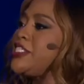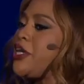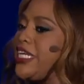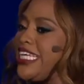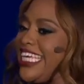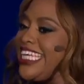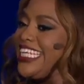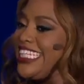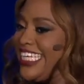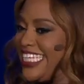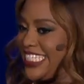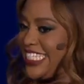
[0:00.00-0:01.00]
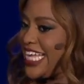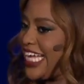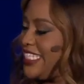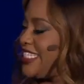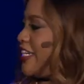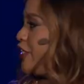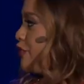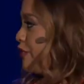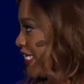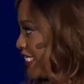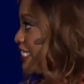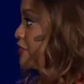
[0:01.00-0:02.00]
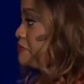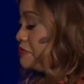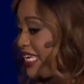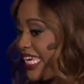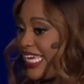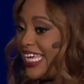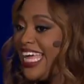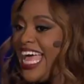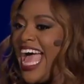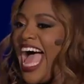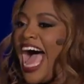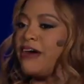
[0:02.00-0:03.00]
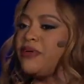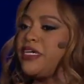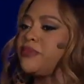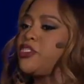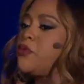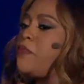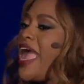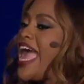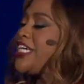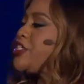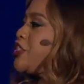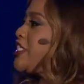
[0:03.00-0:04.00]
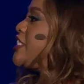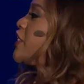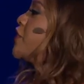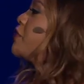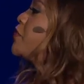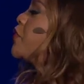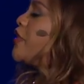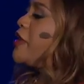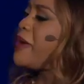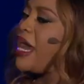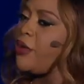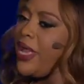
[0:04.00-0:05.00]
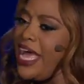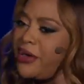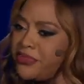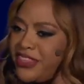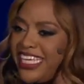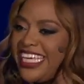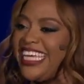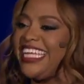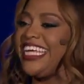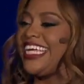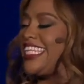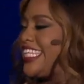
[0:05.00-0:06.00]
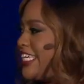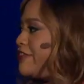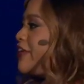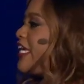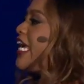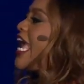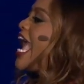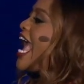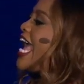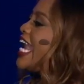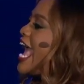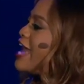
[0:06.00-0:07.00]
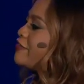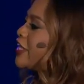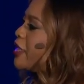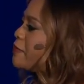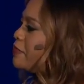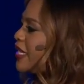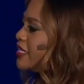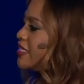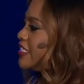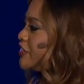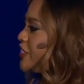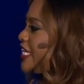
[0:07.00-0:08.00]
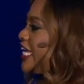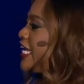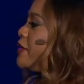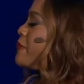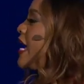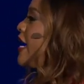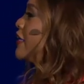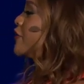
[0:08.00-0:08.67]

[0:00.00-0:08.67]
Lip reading: I started getting the insights that are unique to me, I've become so passionate to learn more about healthy eating and living and having a better understanding about